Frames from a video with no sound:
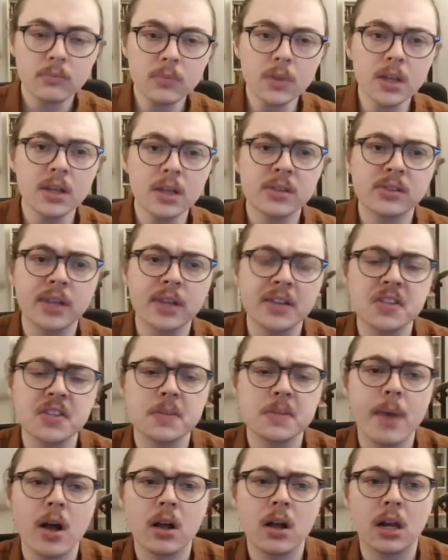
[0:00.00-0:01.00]
Assassin's
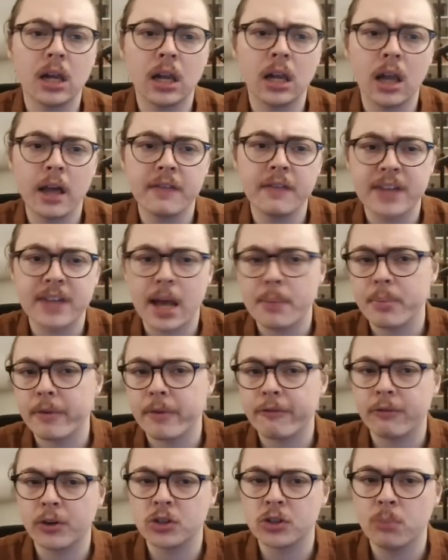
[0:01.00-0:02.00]
Mark, Life Tap,
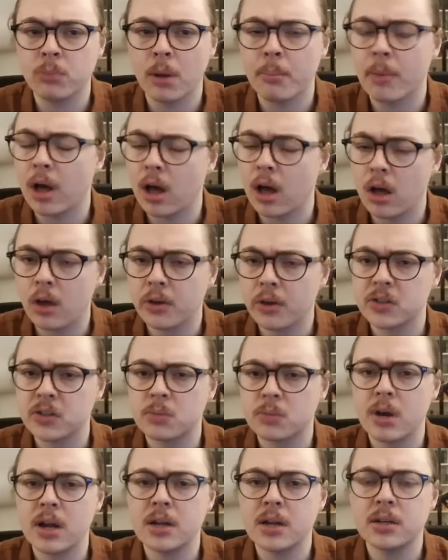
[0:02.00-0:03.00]
Frostbomb, Arcanist
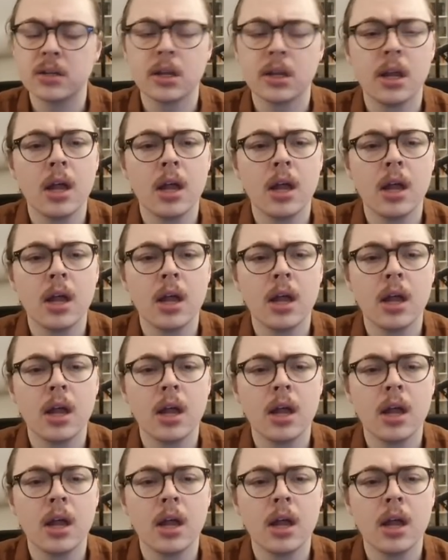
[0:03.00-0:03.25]
Brand.